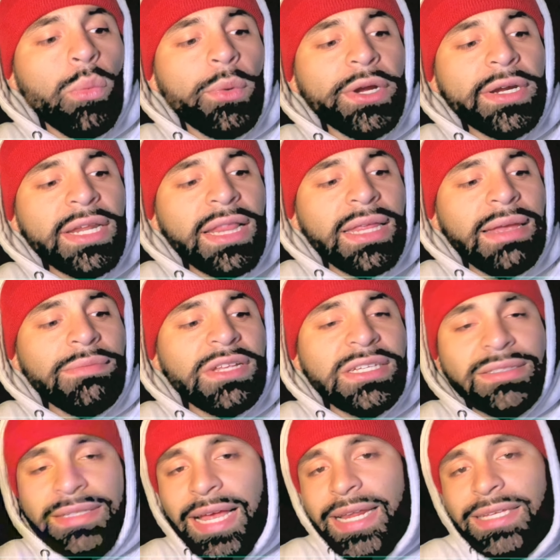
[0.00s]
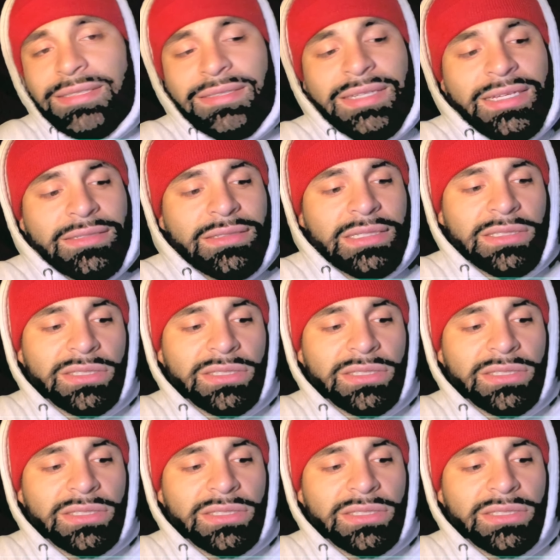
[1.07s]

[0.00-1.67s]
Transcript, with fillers: we're going to leave this at a sixty.